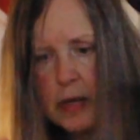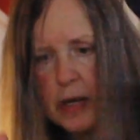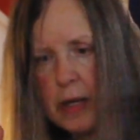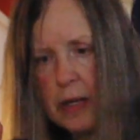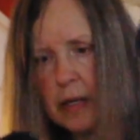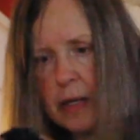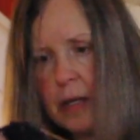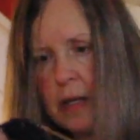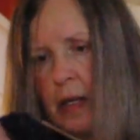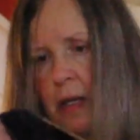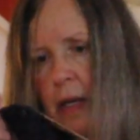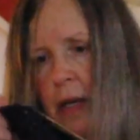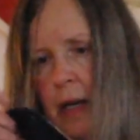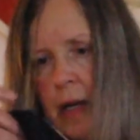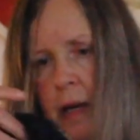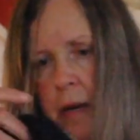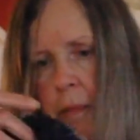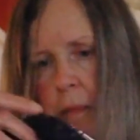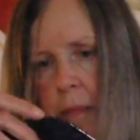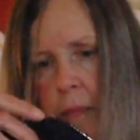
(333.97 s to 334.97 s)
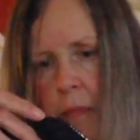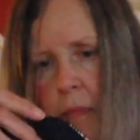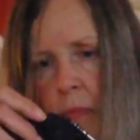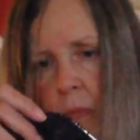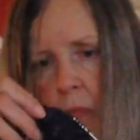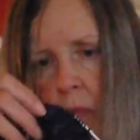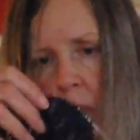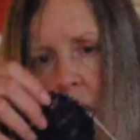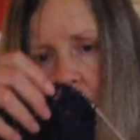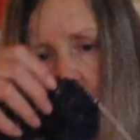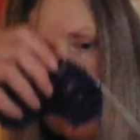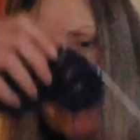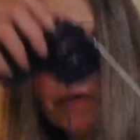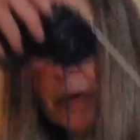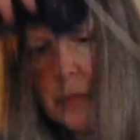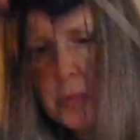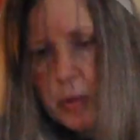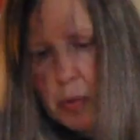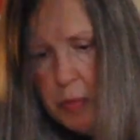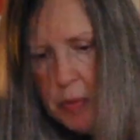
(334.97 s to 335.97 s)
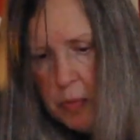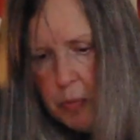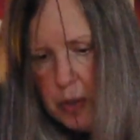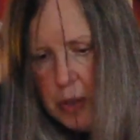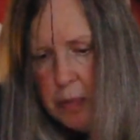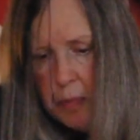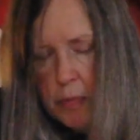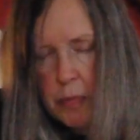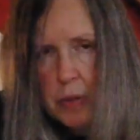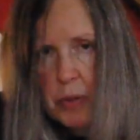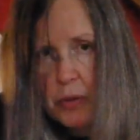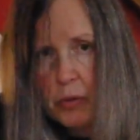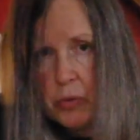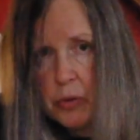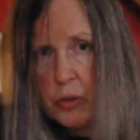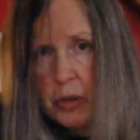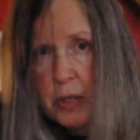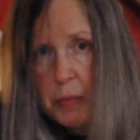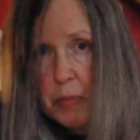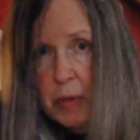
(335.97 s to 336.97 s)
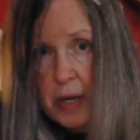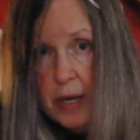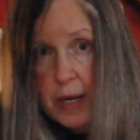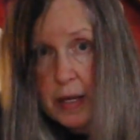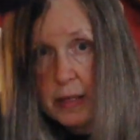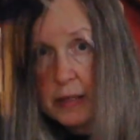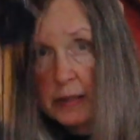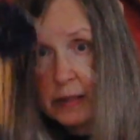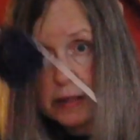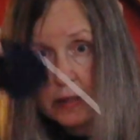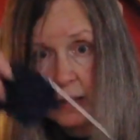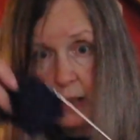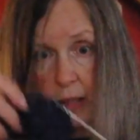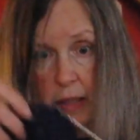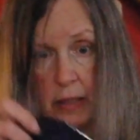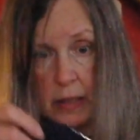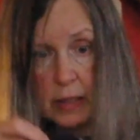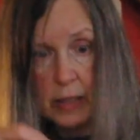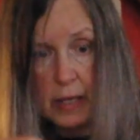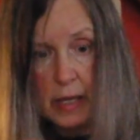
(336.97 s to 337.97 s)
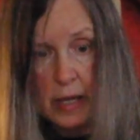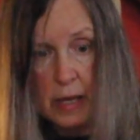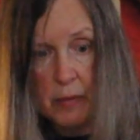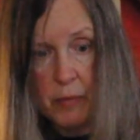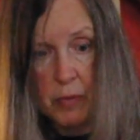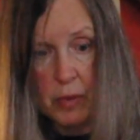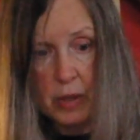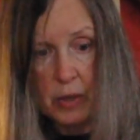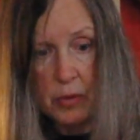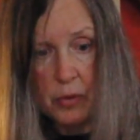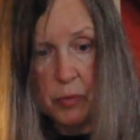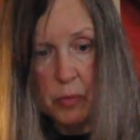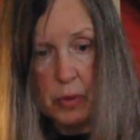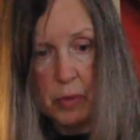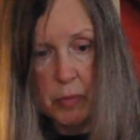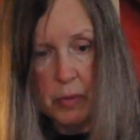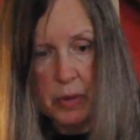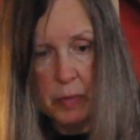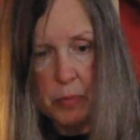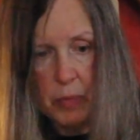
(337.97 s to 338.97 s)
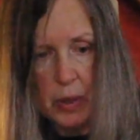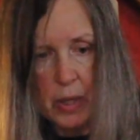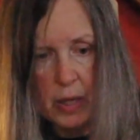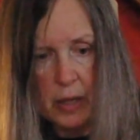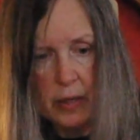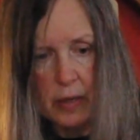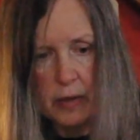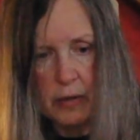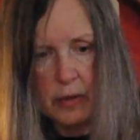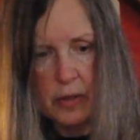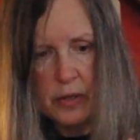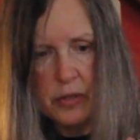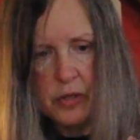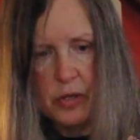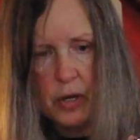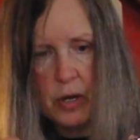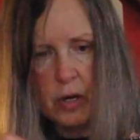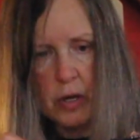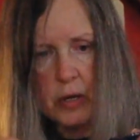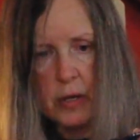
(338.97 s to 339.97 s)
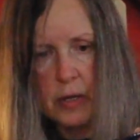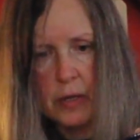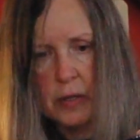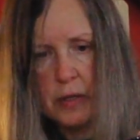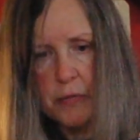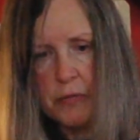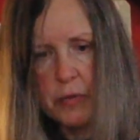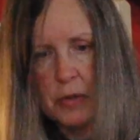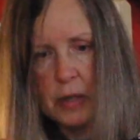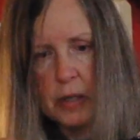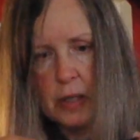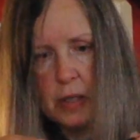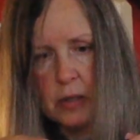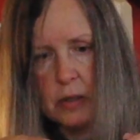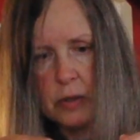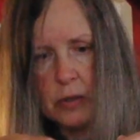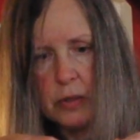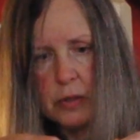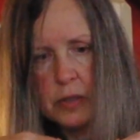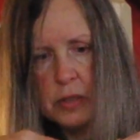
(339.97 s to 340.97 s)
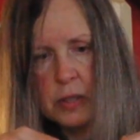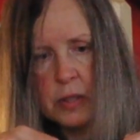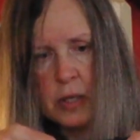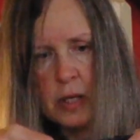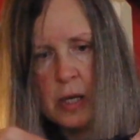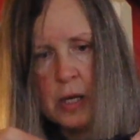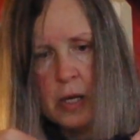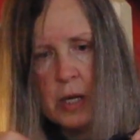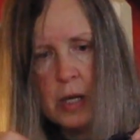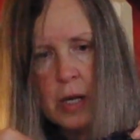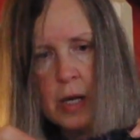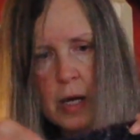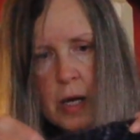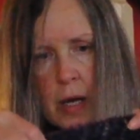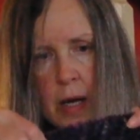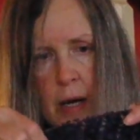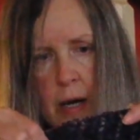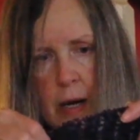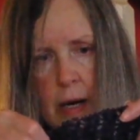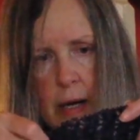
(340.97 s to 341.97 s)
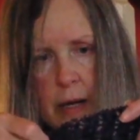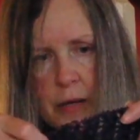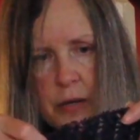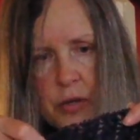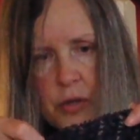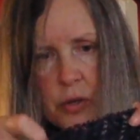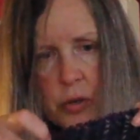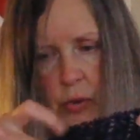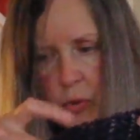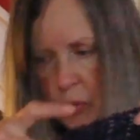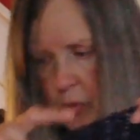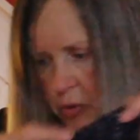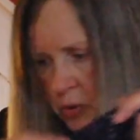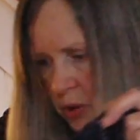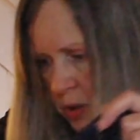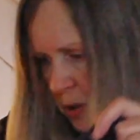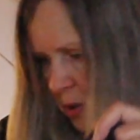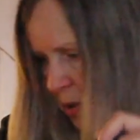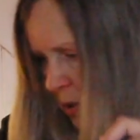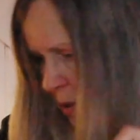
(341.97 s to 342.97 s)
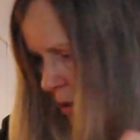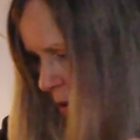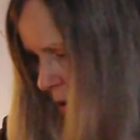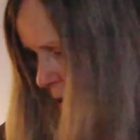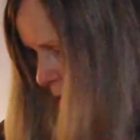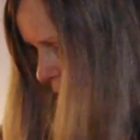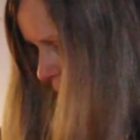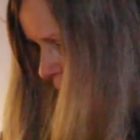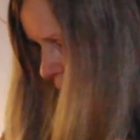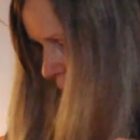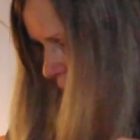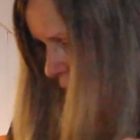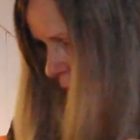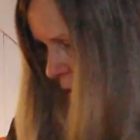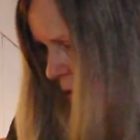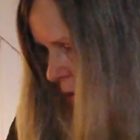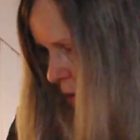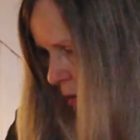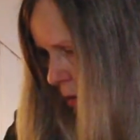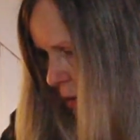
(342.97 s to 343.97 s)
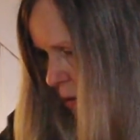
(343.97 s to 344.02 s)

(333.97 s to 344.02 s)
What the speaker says: at knitting camp, one of the women, we do goodie bags, and one of the women bought this yarn in different colors. I chose here,